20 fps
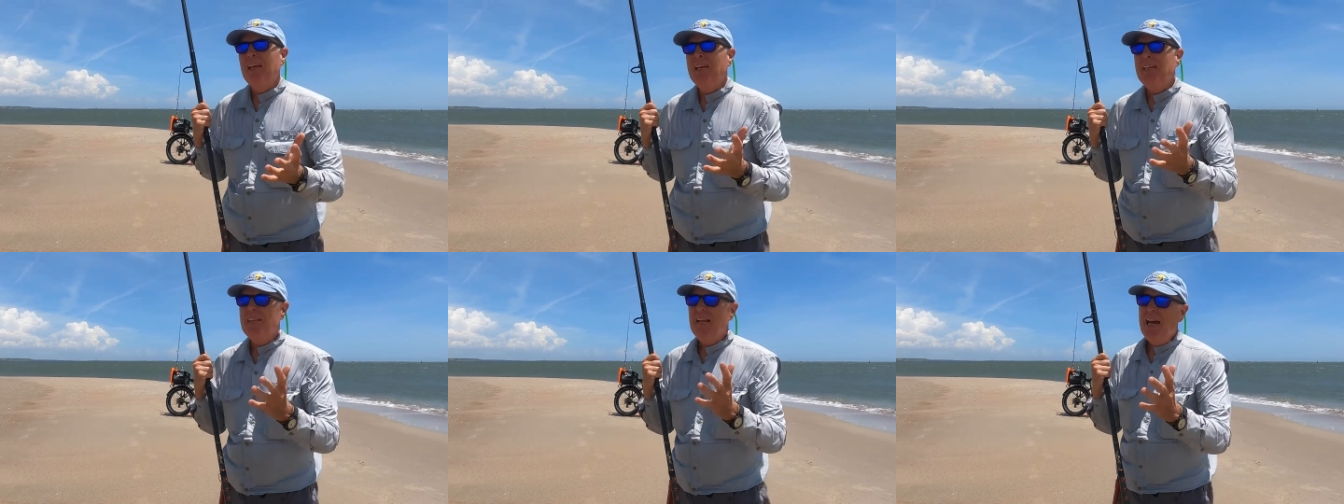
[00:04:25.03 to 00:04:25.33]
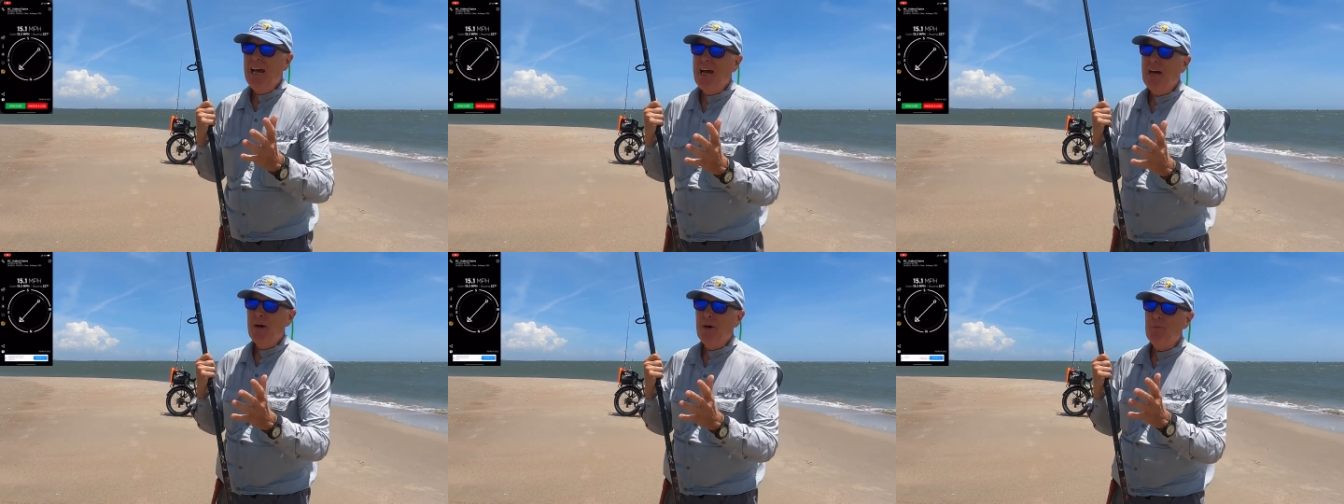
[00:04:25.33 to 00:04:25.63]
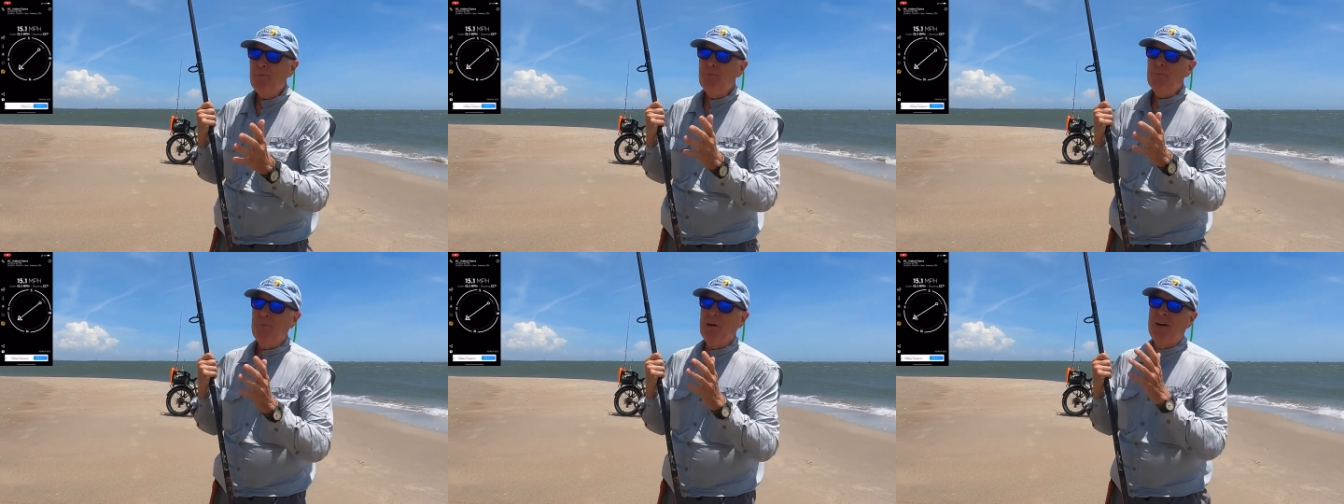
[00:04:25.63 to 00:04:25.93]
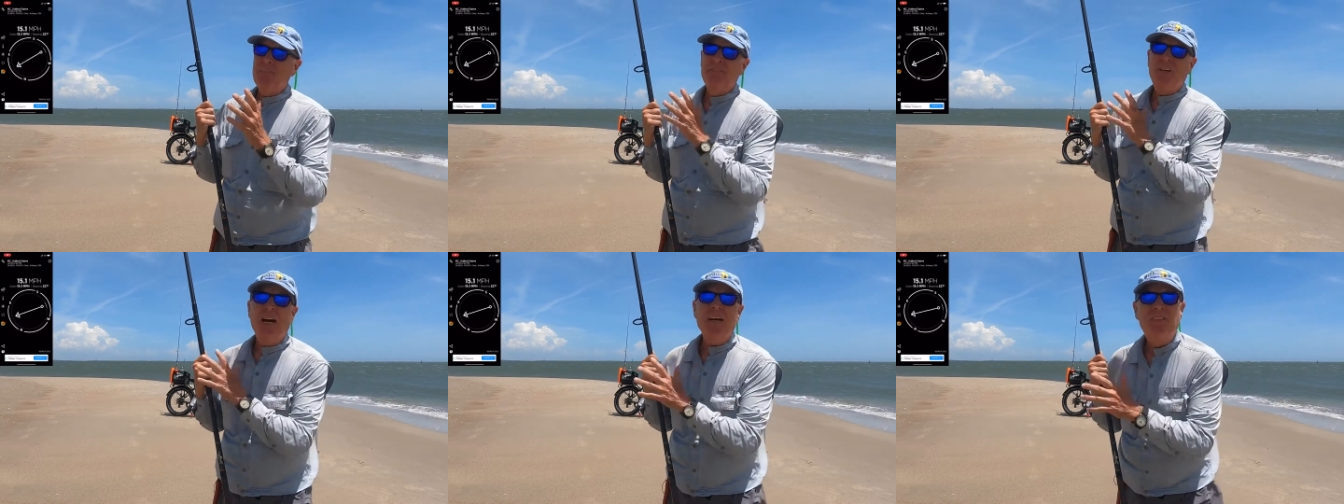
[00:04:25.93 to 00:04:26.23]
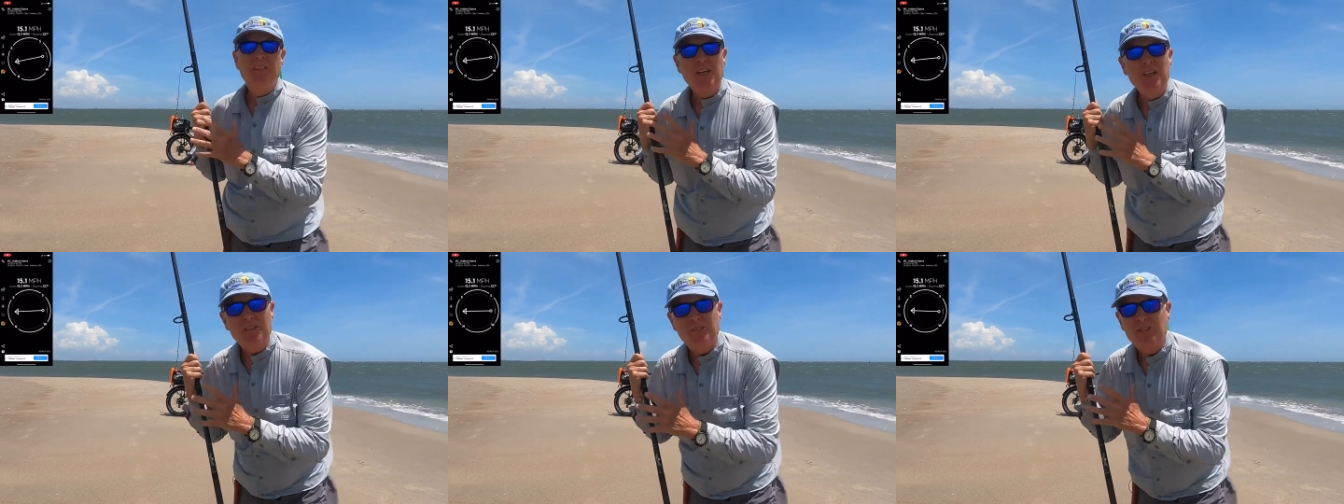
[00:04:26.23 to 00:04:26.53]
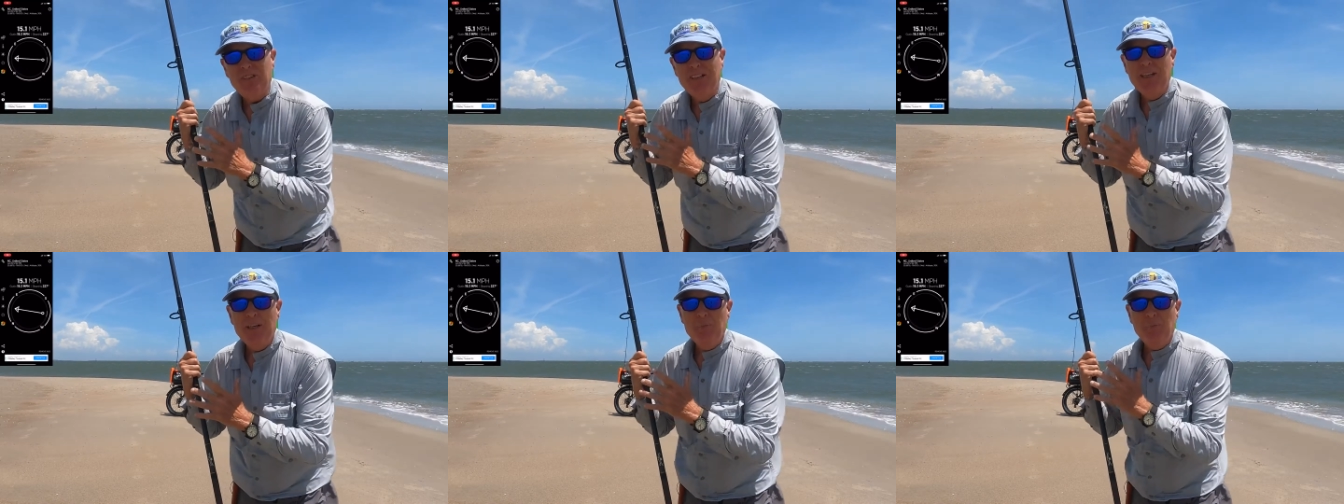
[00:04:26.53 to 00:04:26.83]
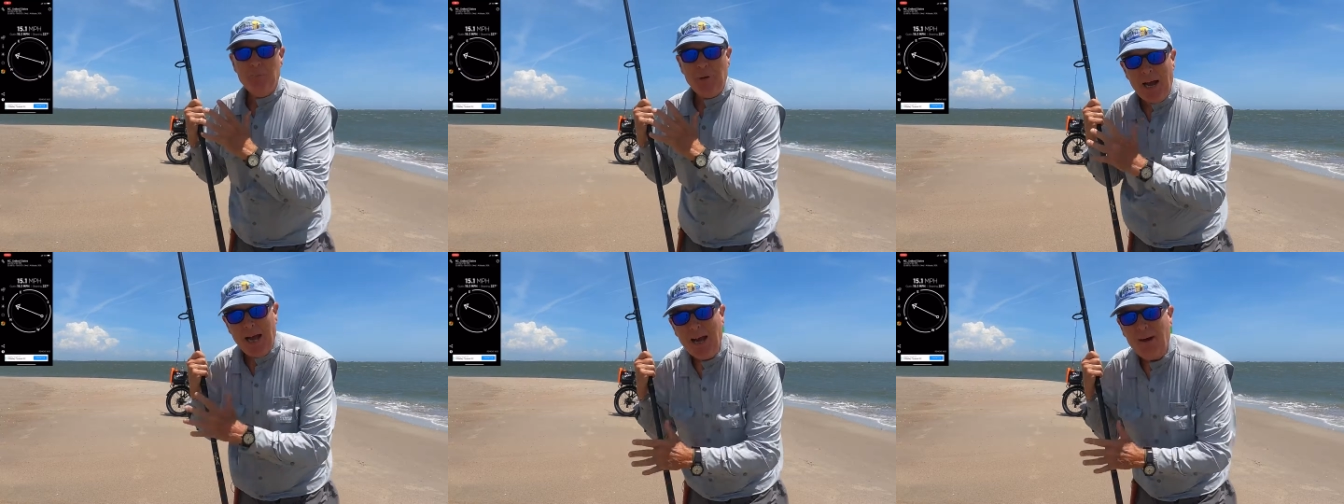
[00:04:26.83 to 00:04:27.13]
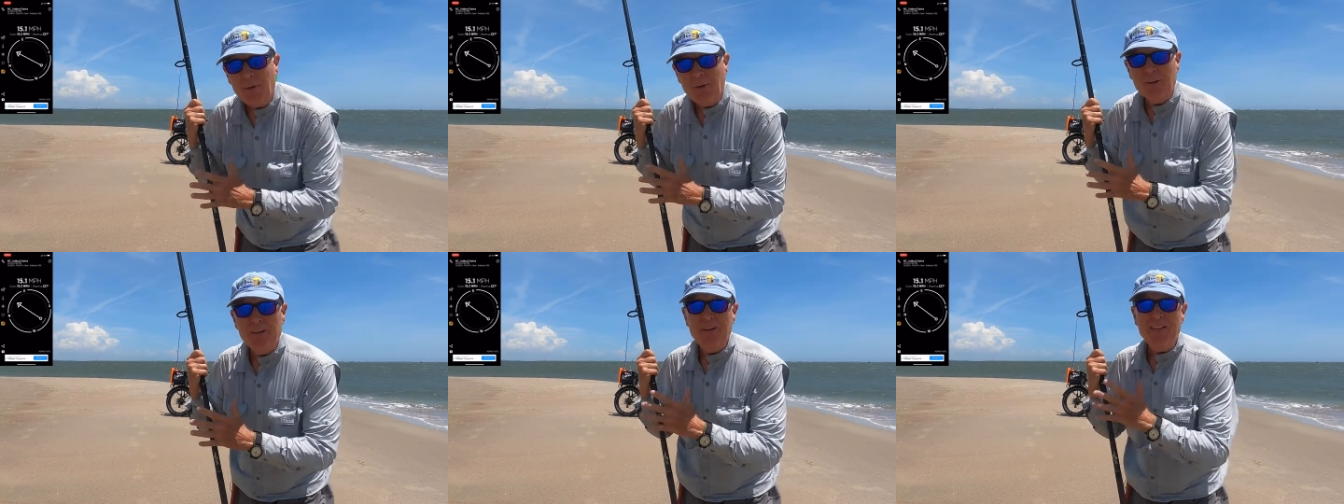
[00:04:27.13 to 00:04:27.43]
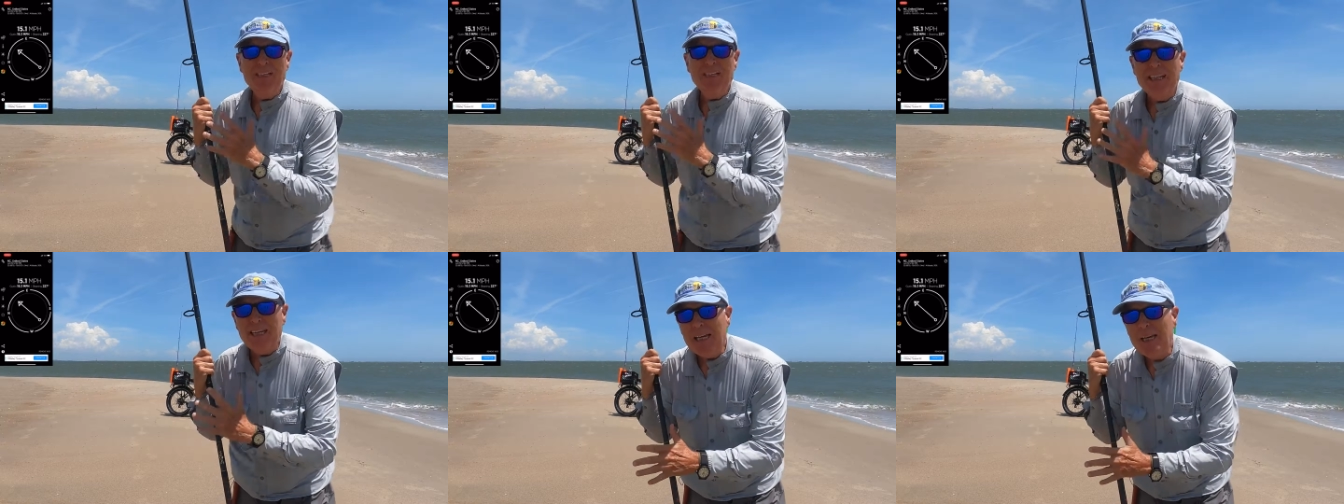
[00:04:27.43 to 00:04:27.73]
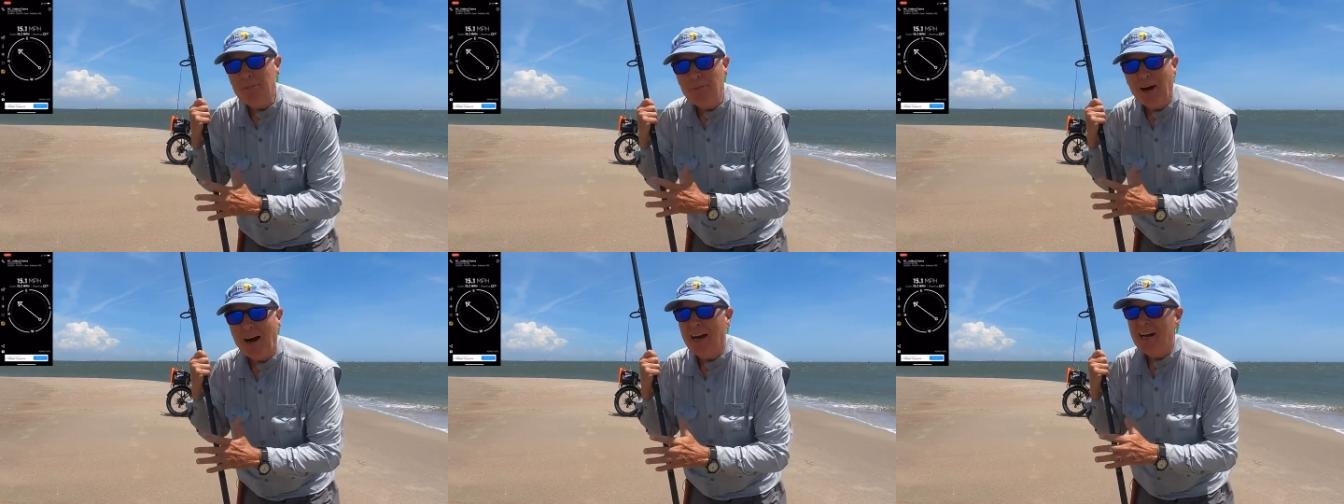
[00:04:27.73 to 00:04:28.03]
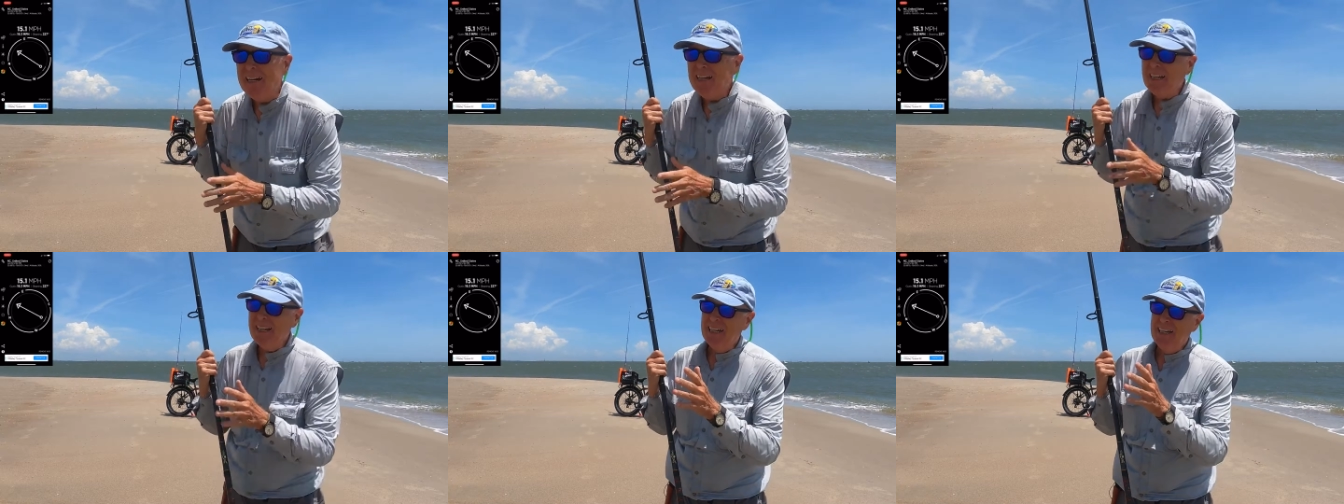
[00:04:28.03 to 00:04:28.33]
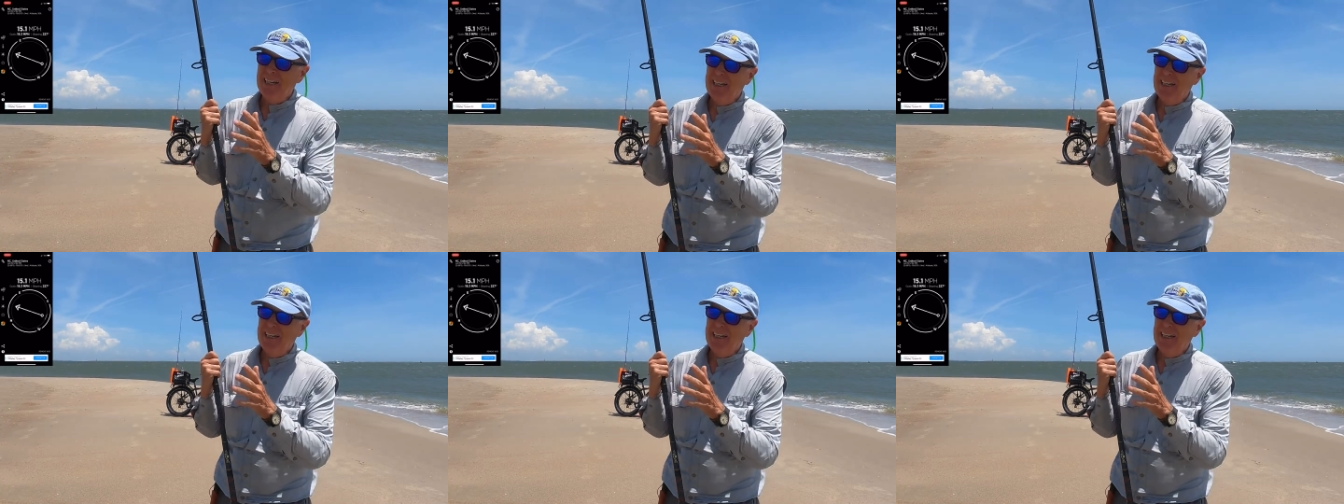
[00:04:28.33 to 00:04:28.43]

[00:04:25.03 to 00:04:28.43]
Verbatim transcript: and now I've got this powered e-bike